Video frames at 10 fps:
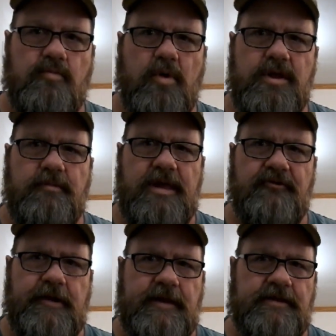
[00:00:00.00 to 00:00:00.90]
What do you mean
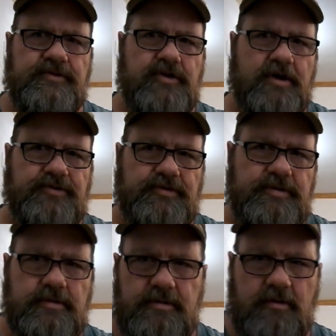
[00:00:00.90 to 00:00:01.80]
read the
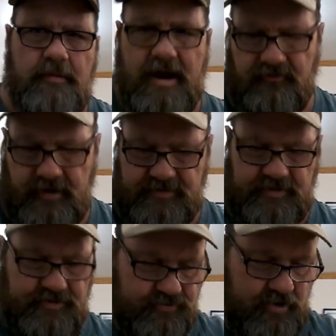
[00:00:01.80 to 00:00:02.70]
instructions? Nobody reads the
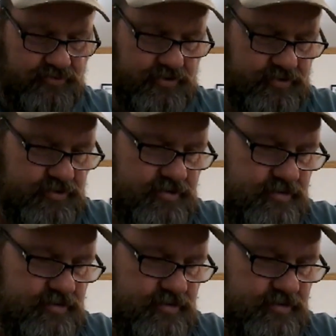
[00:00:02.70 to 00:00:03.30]
instructions.